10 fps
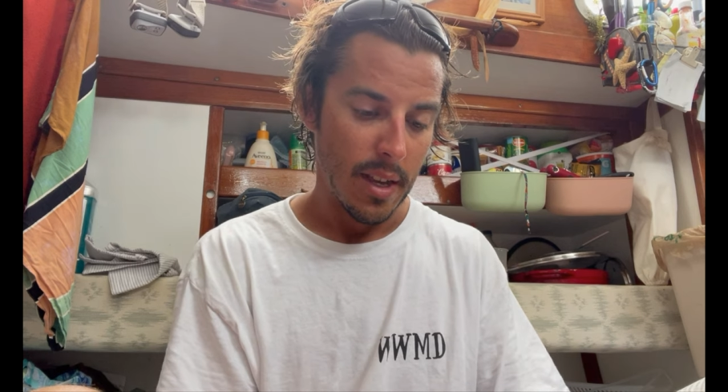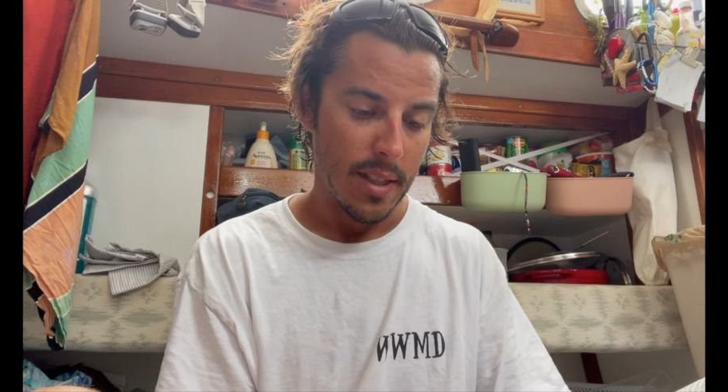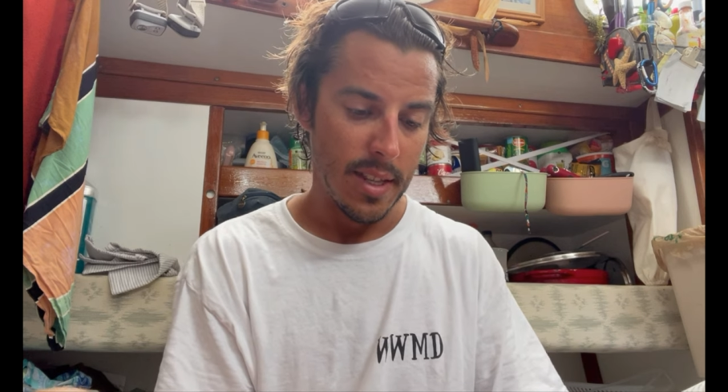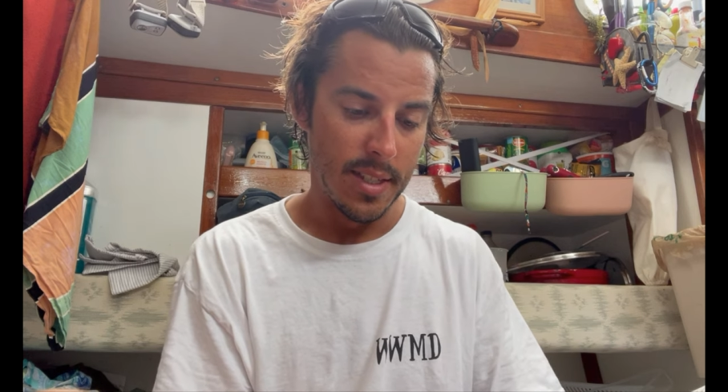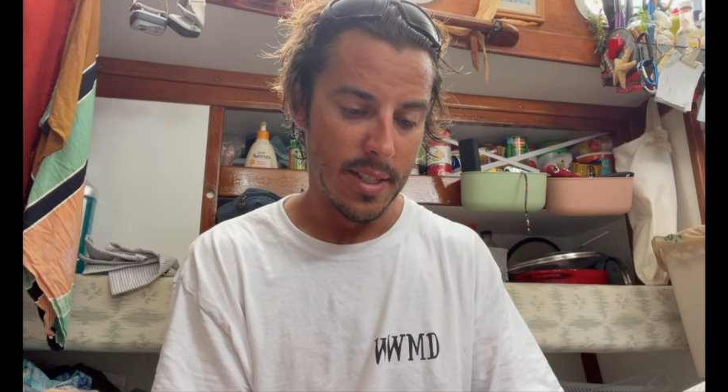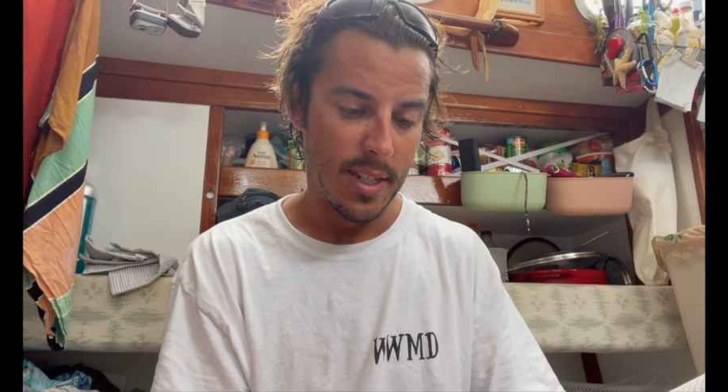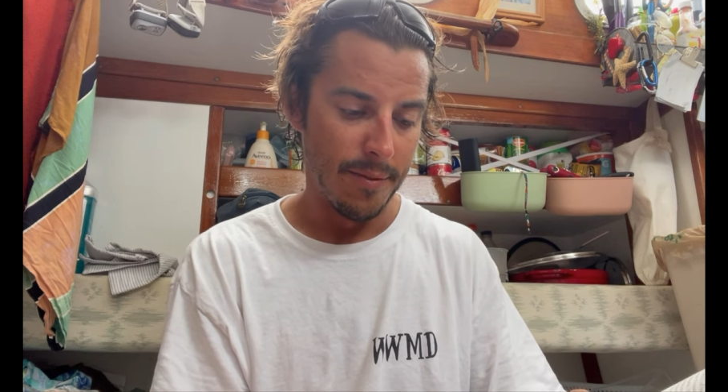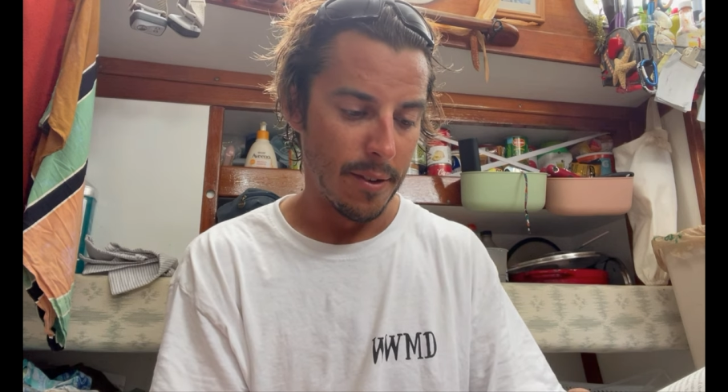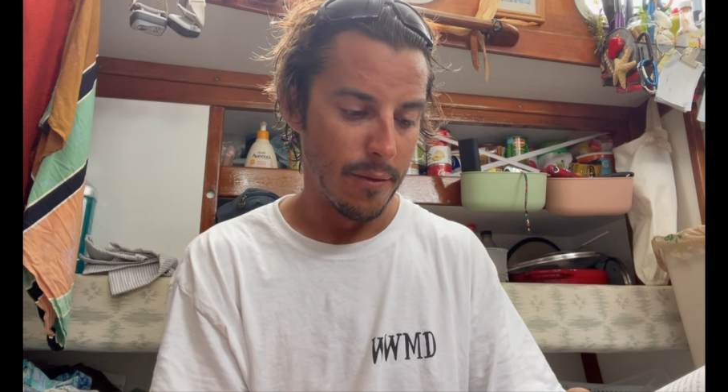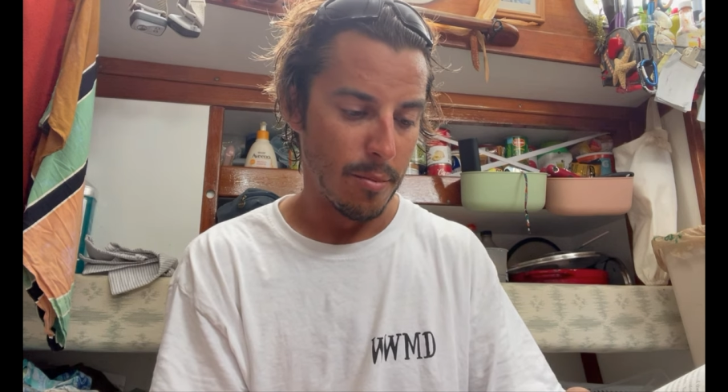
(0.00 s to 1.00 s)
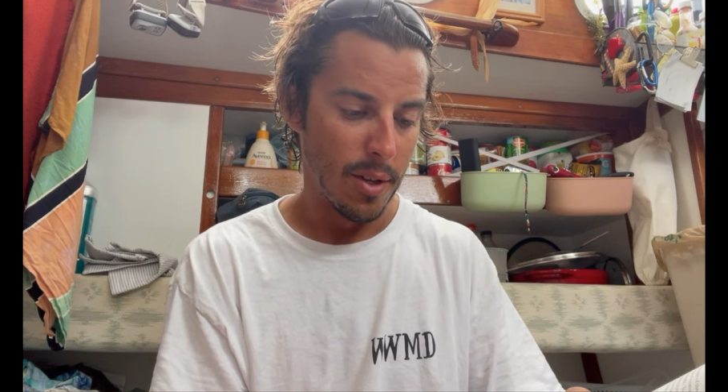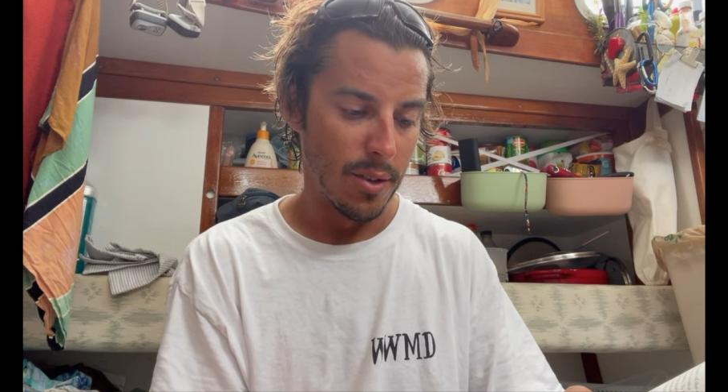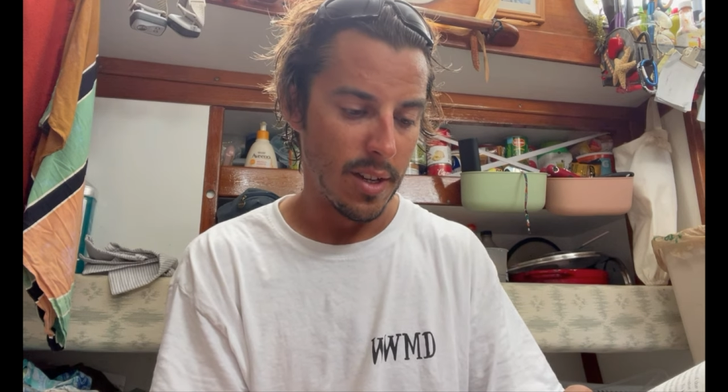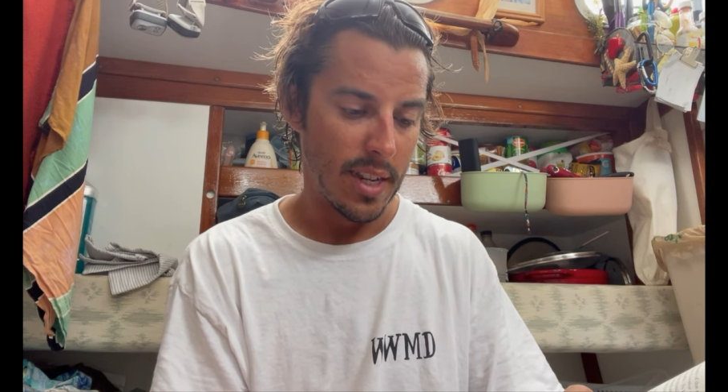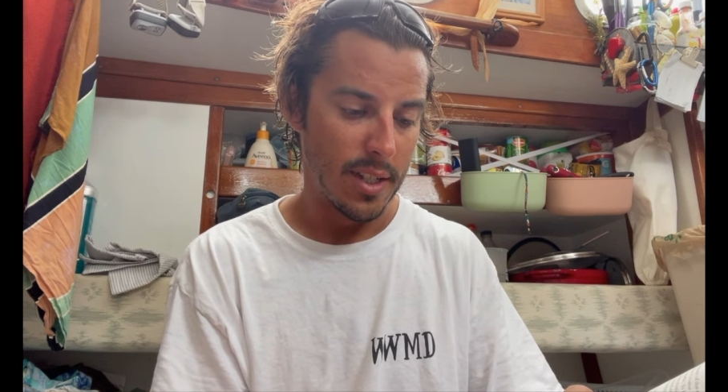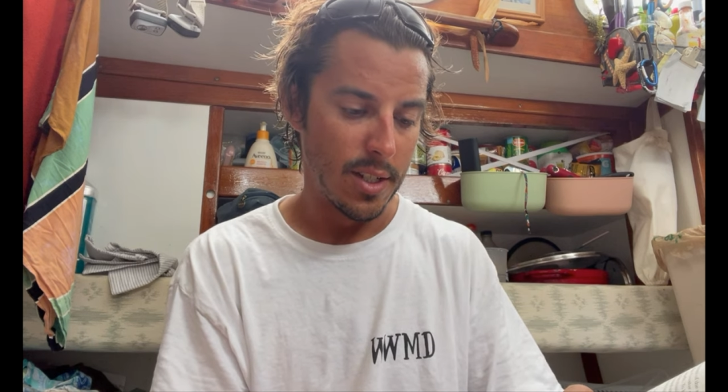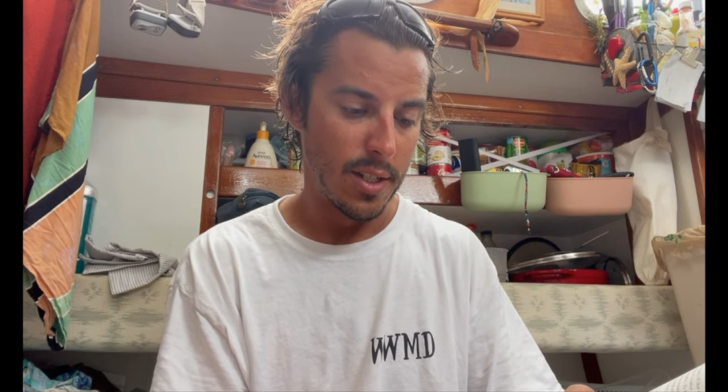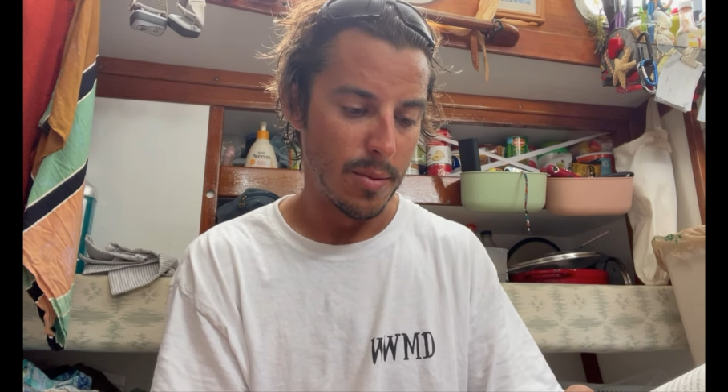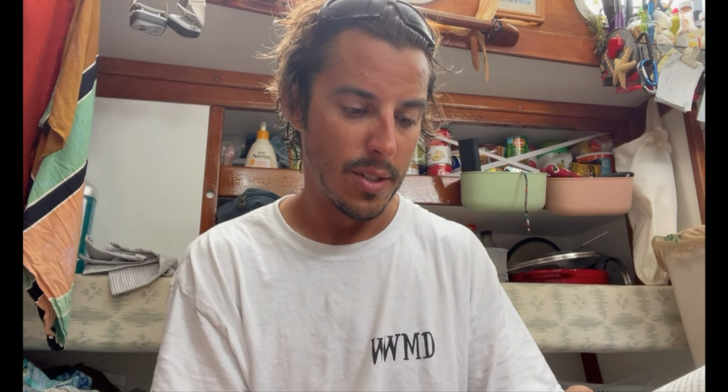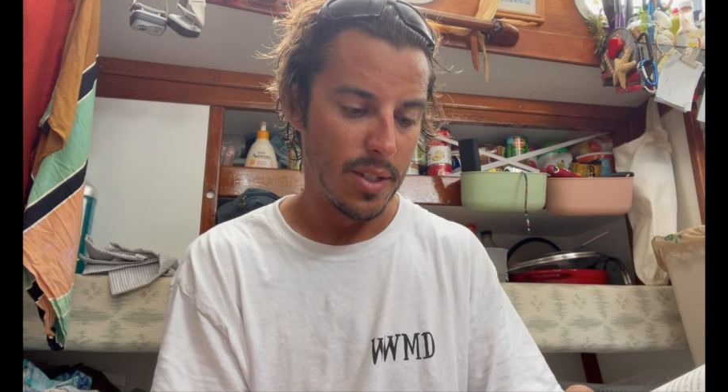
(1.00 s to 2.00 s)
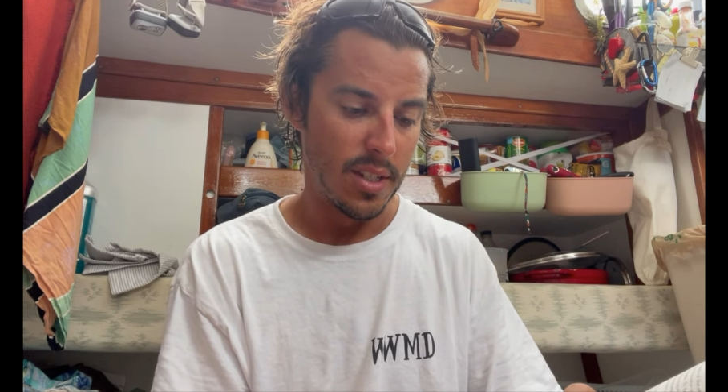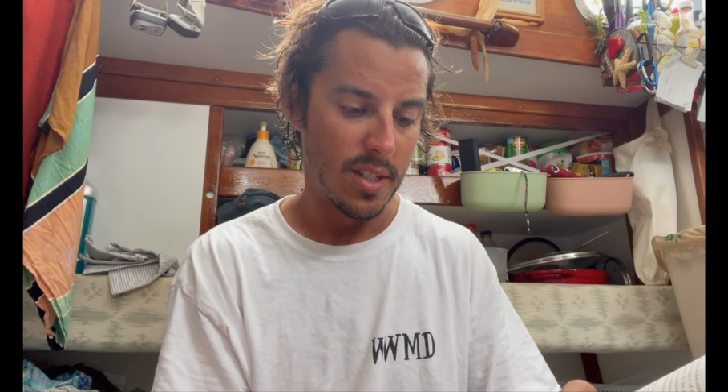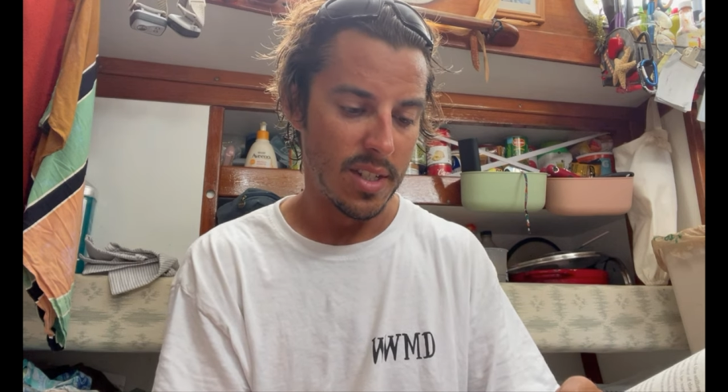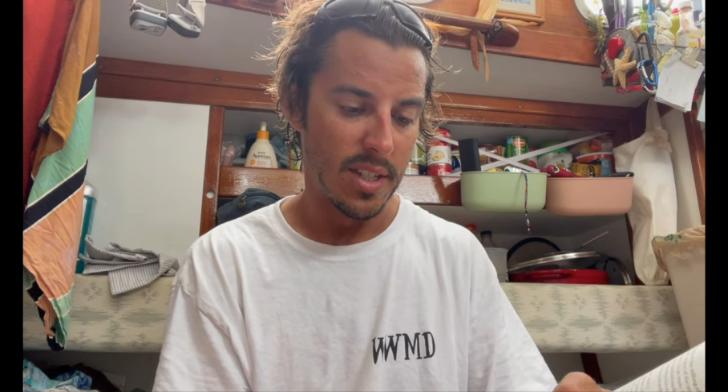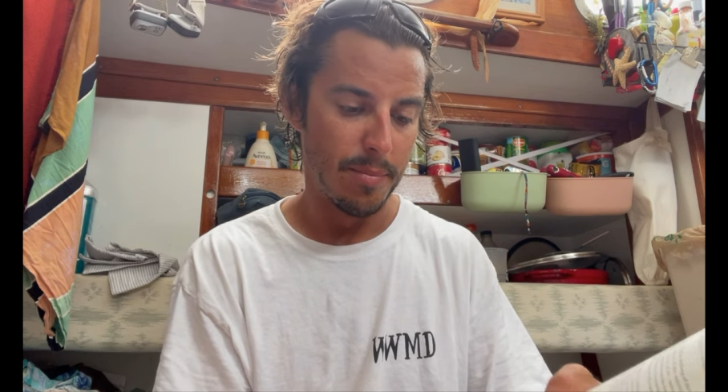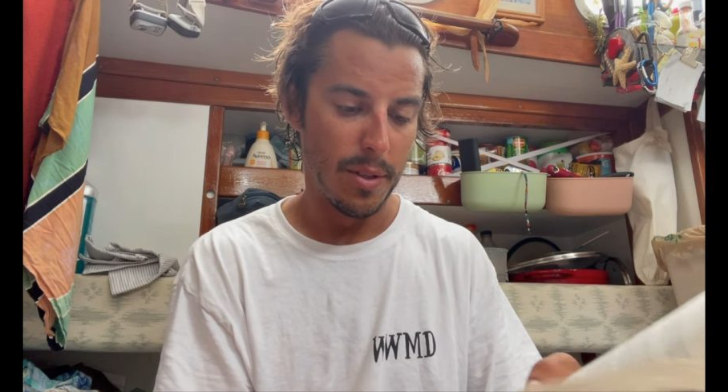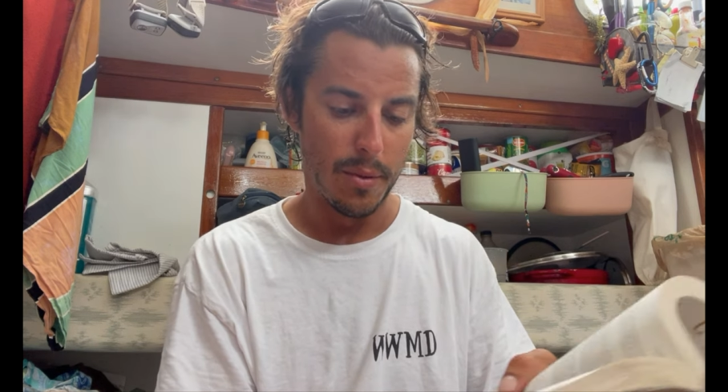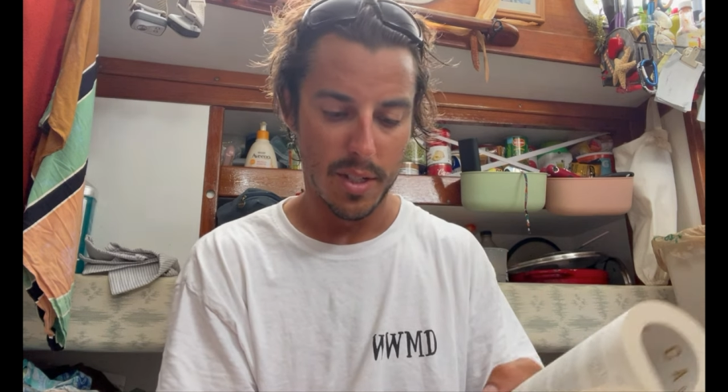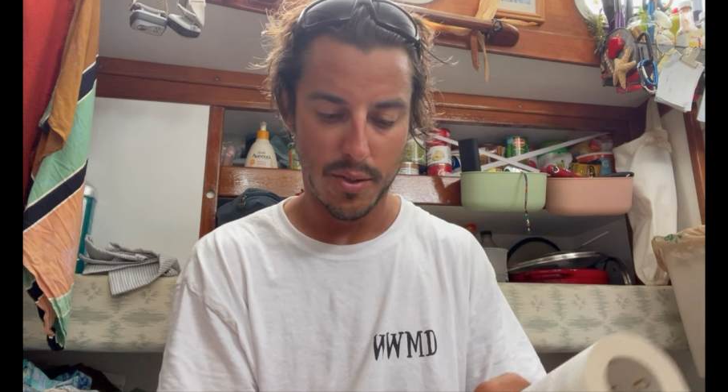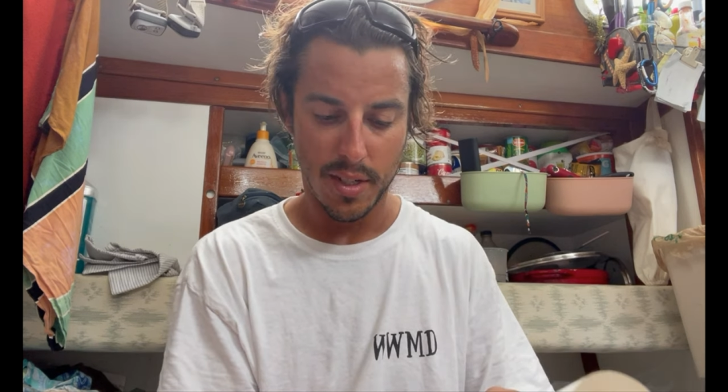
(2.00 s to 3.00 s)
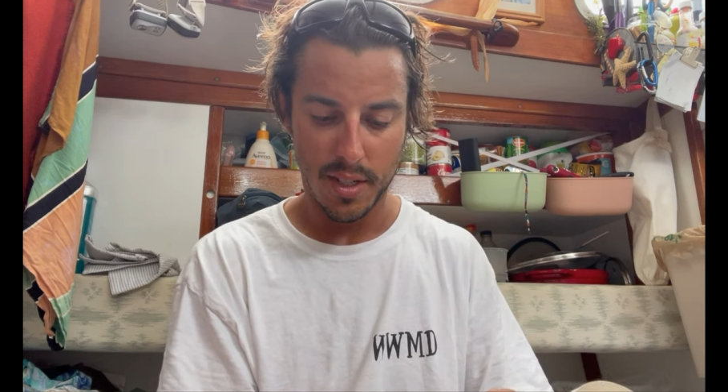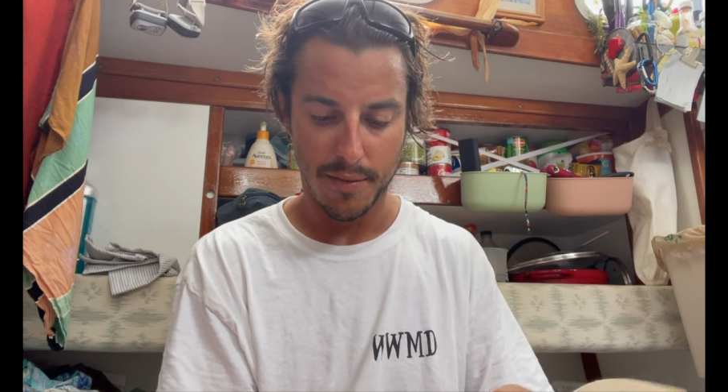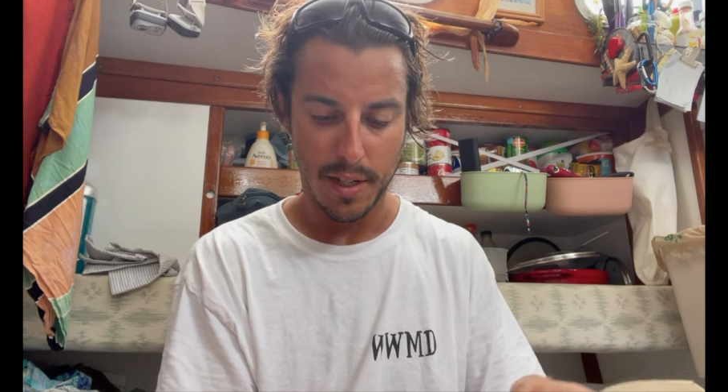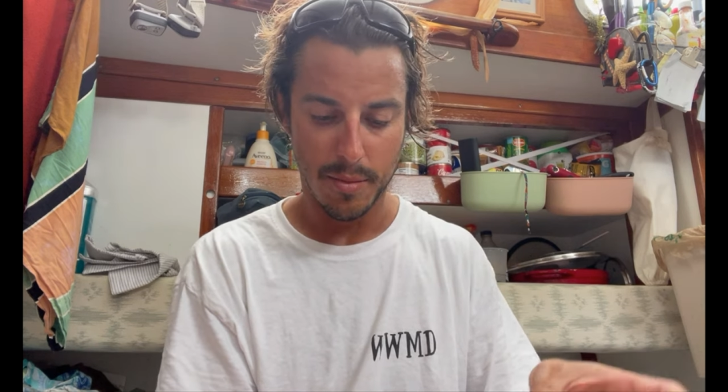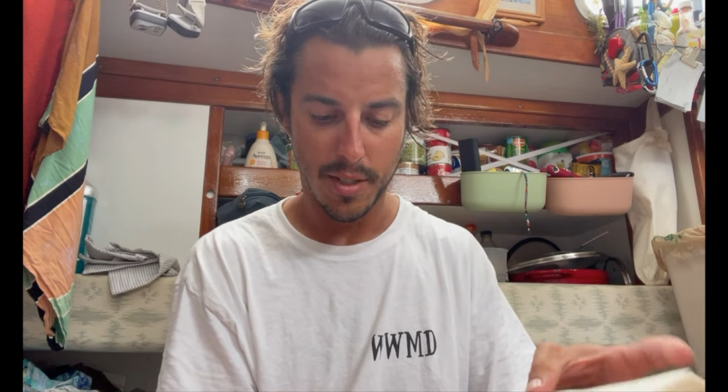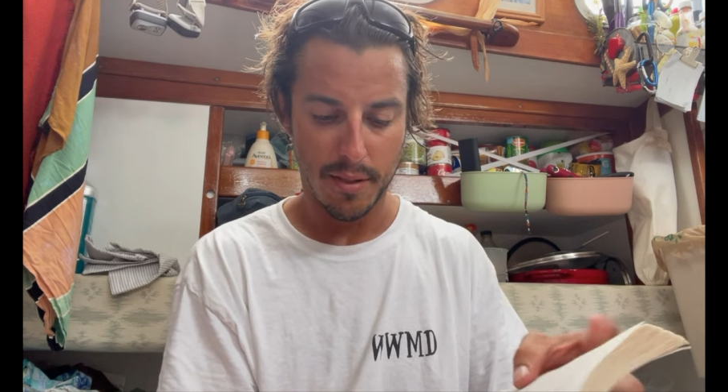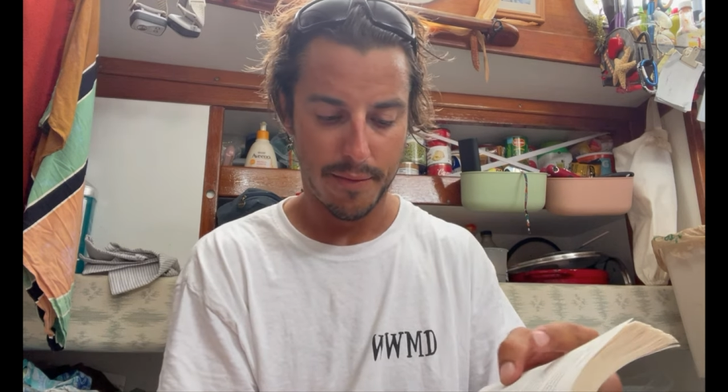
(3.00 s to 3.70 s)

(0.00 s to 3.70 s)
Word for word: This is different from other occasions when Jesus simply wants to identify himself.